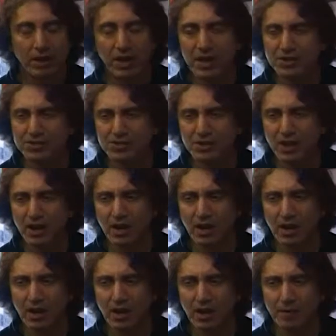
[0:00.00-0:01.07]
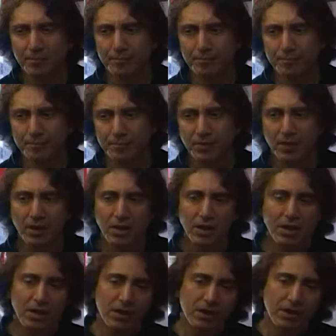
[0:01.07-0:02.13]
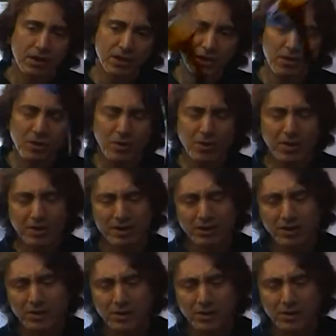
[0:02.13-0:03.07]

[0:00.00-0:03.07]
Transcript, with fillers: I guess to be unassaulted. You know what?